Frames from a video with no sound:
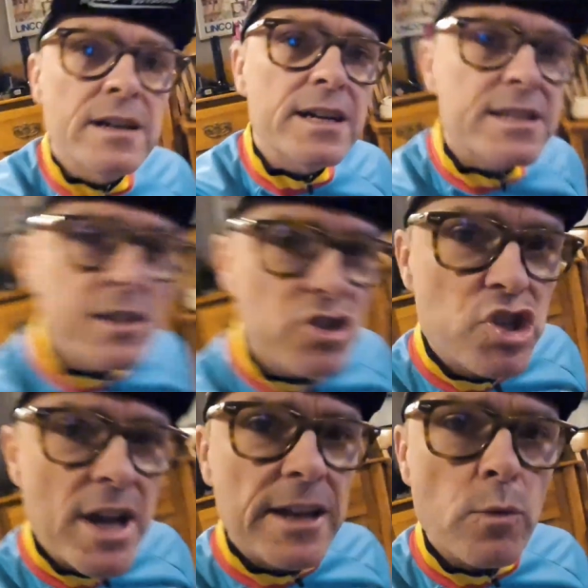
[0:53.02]
That's a
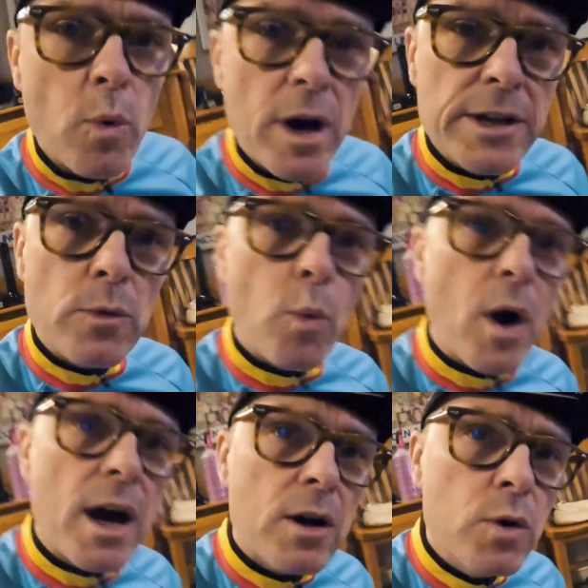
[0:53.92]
Gen 1
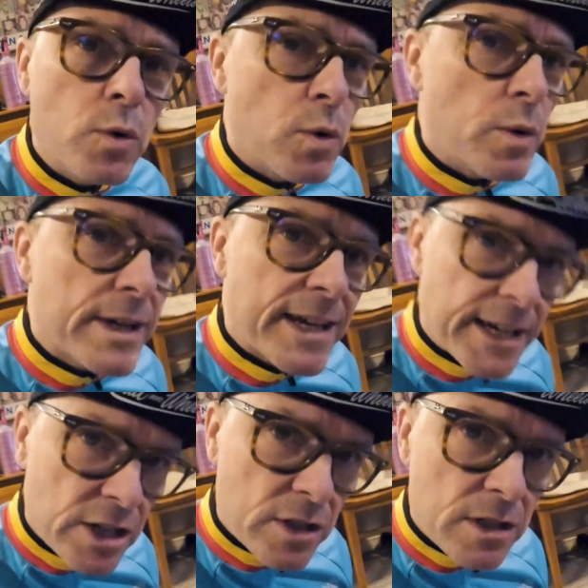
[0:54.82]
Wahoo
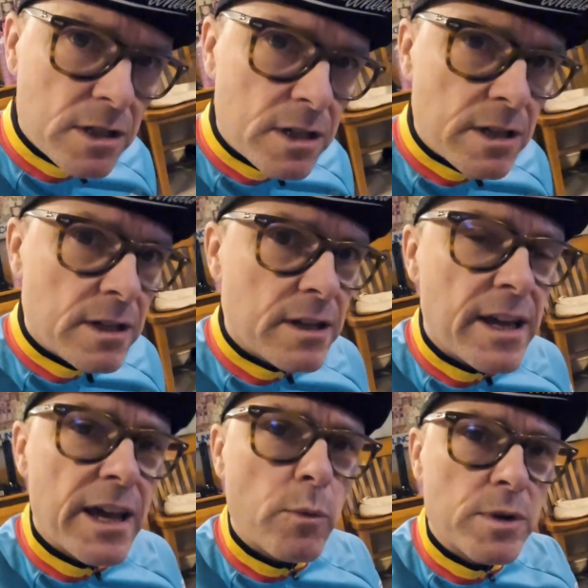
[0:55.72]
kicker.
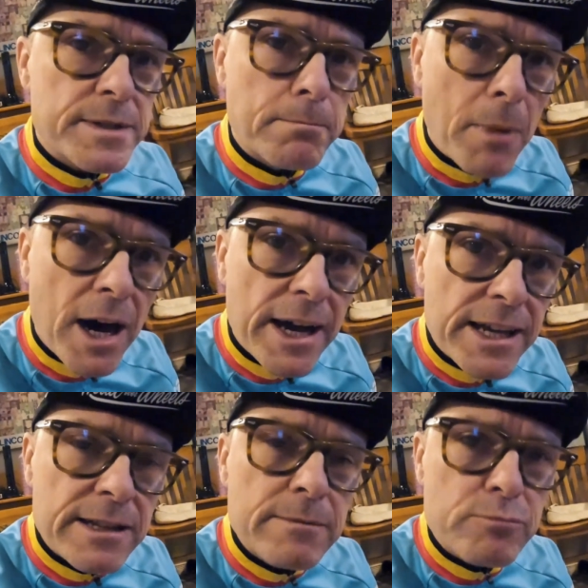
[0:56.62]
It was
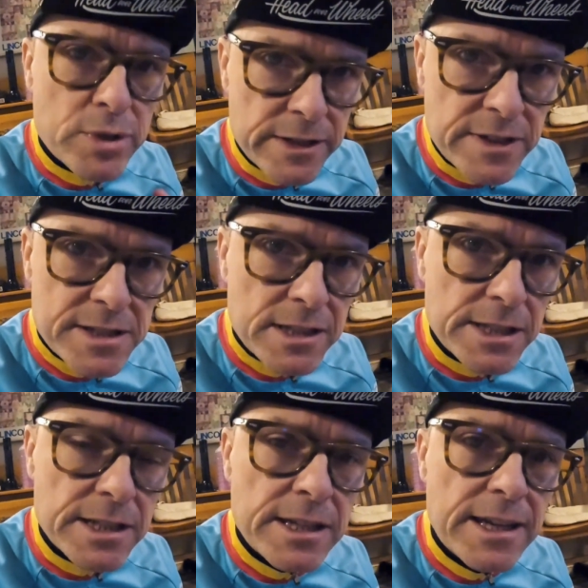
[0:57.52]
mine
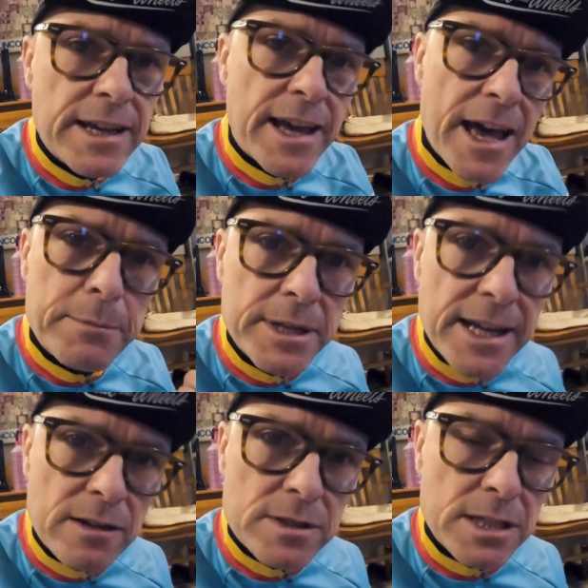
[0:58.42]
previously, hand me
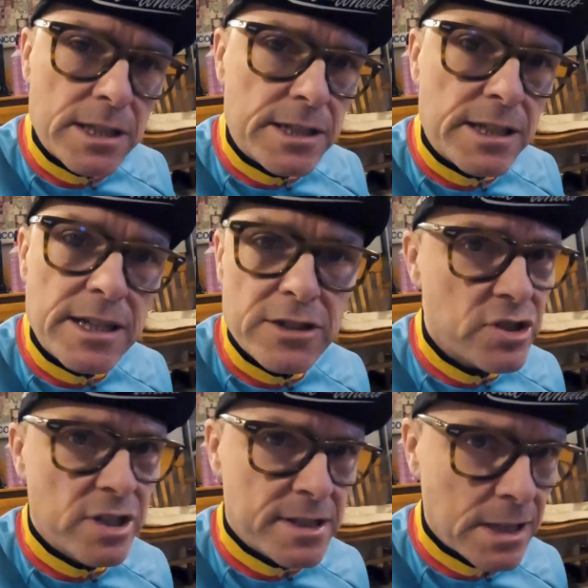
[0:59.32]
down to Linda, and
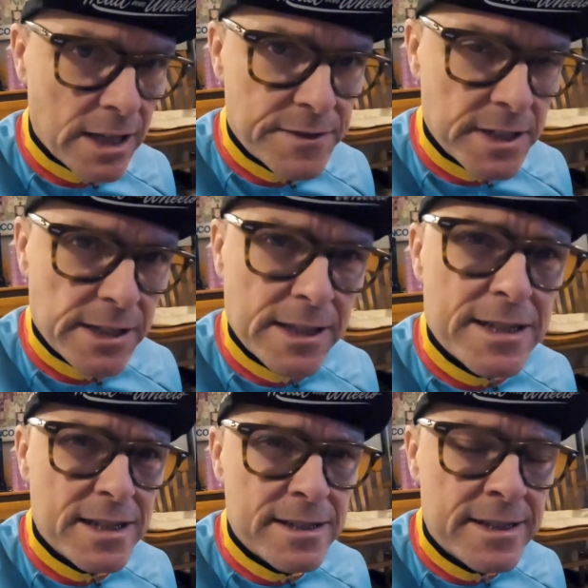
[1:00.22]
she just loves it.
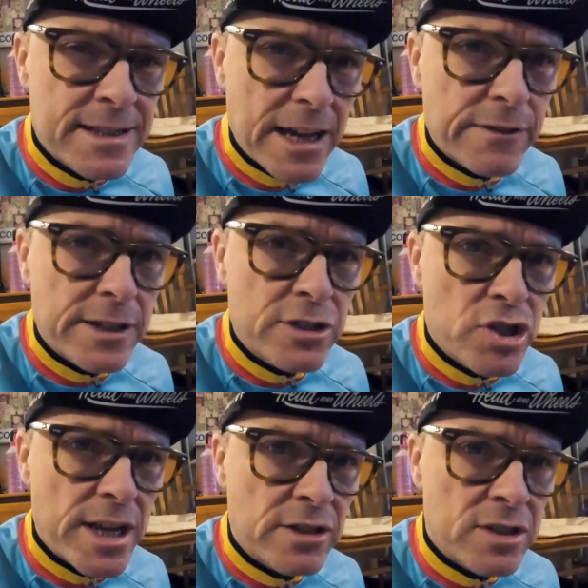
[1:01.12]
has definitely
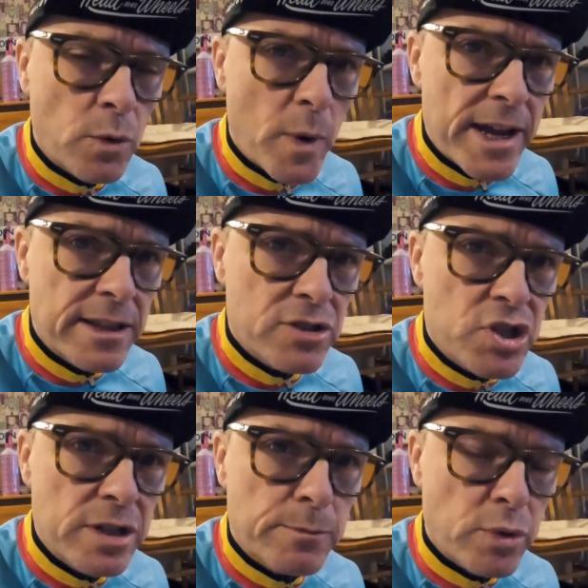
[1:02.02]
changed the way that
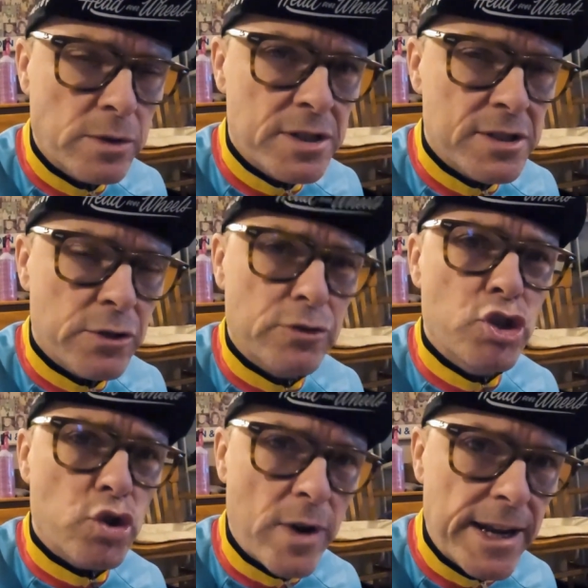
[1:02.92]
she approaches her
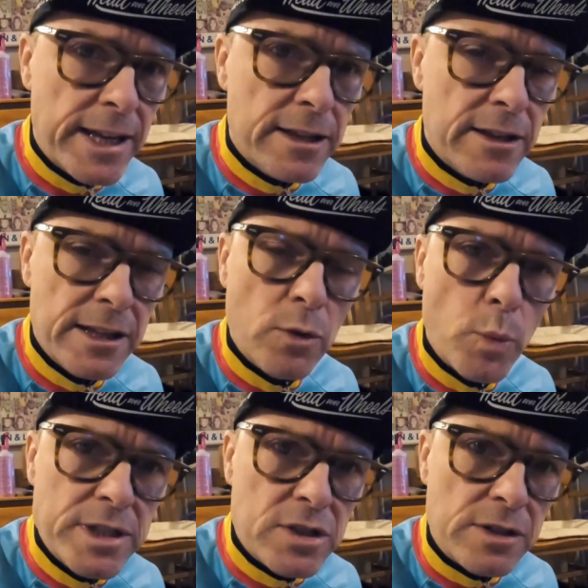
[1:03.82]
training in the
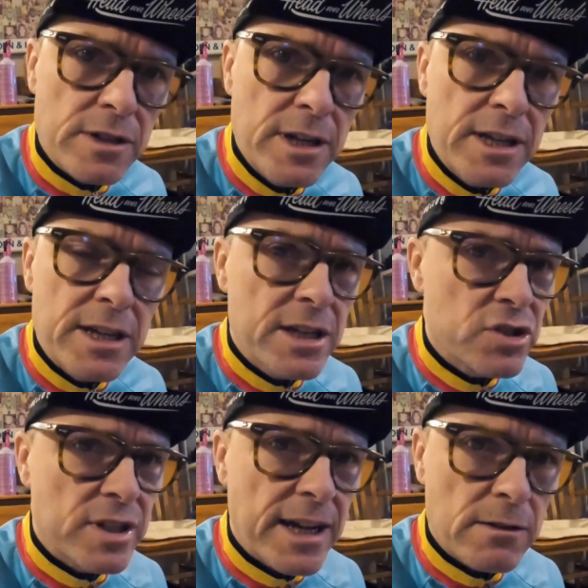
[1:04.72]
winter.
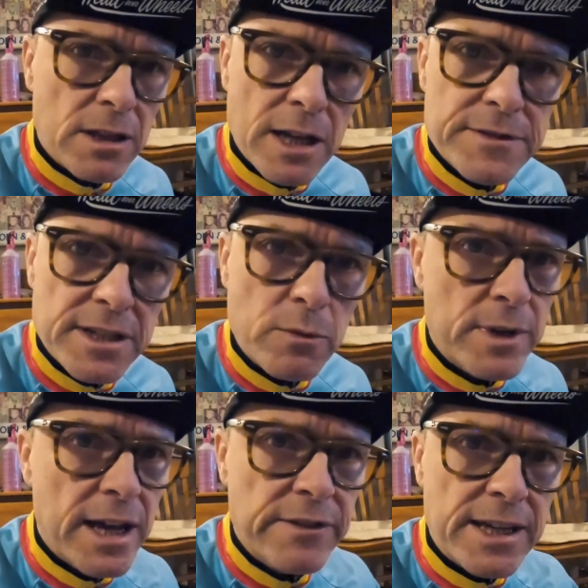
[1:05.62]
She now loves it. We
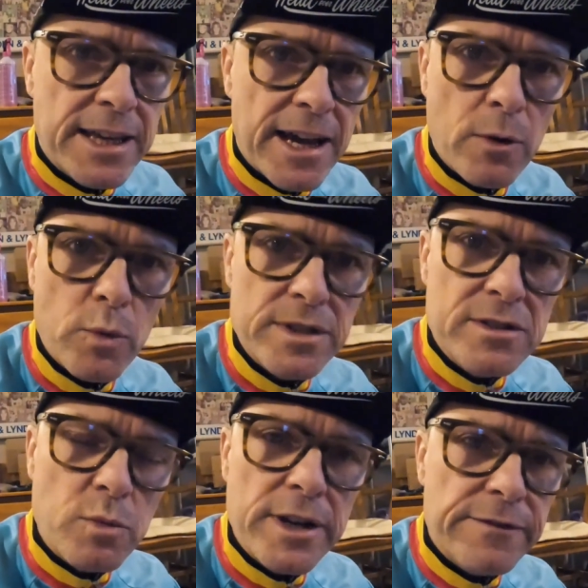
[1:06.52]
have an account with
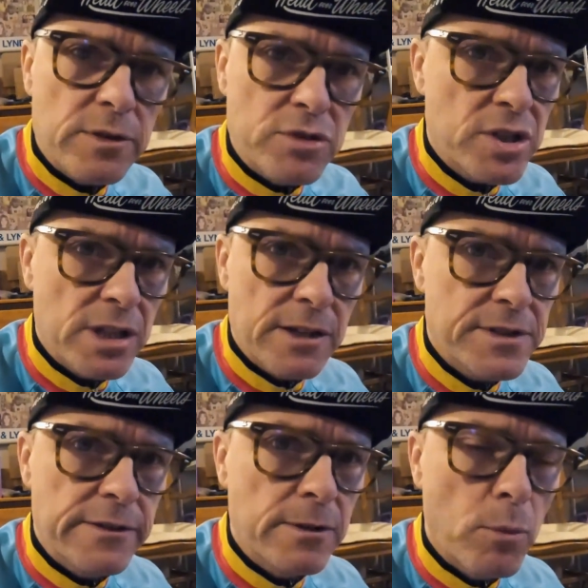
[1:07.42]
Zwift, which she loves
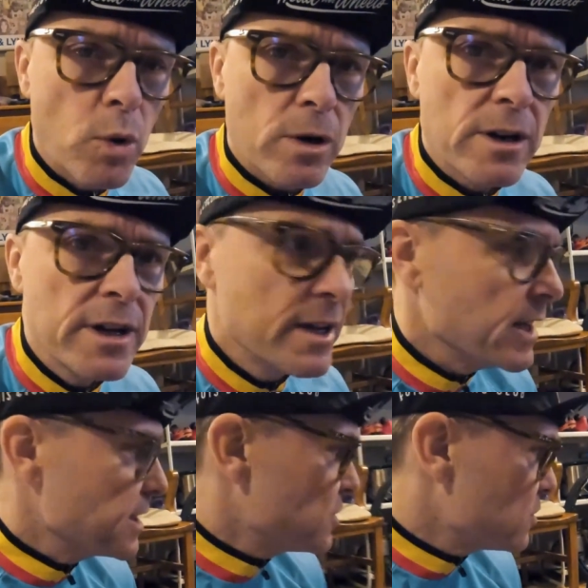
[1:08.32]
even more,
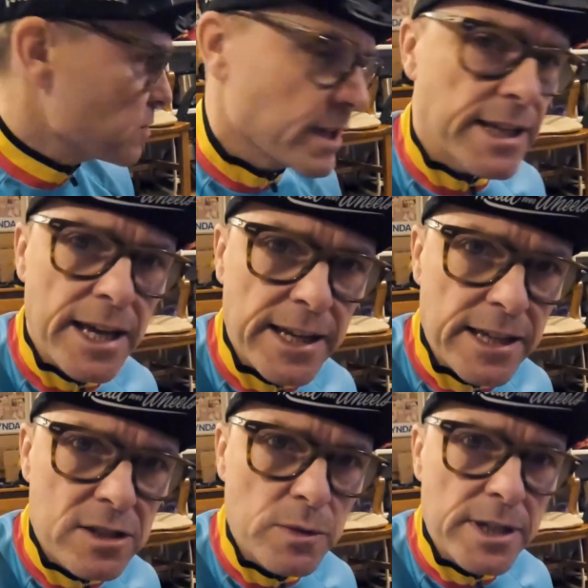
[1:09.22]
and she's really getting
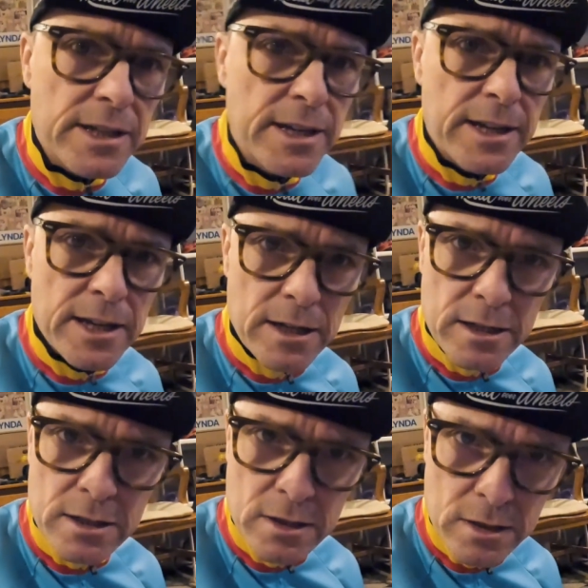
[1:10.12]
into it.
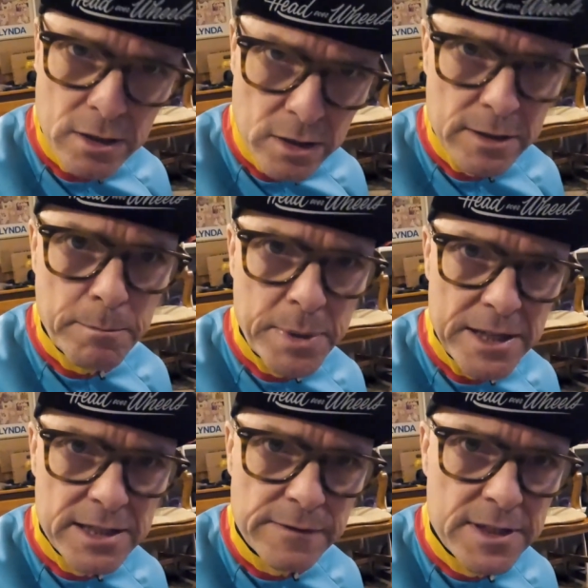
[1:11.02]
Good
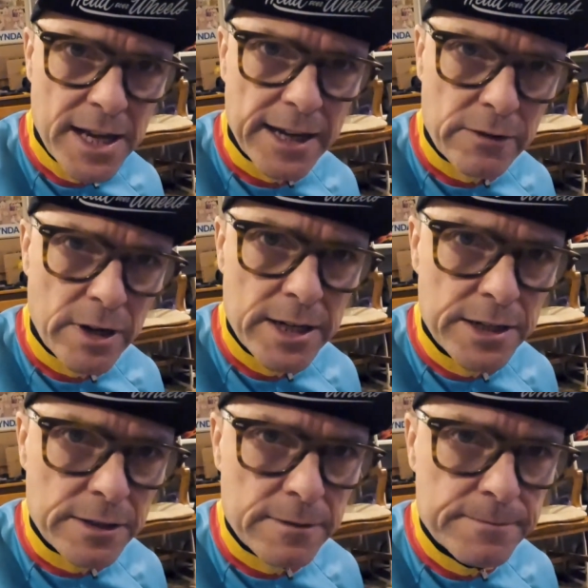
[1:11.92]
piece of tech right
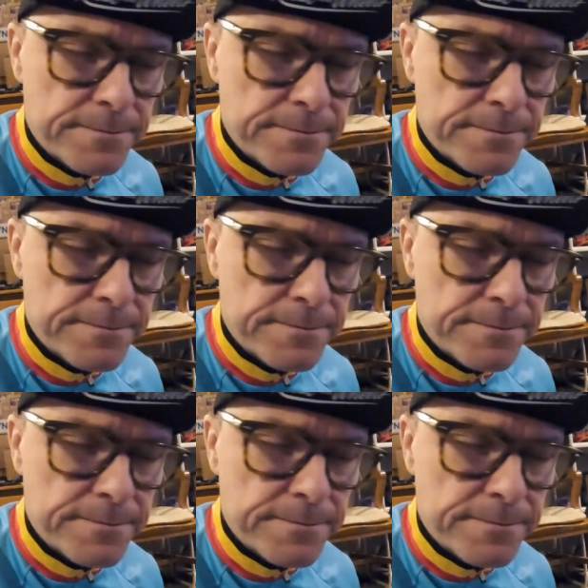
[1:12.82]
here.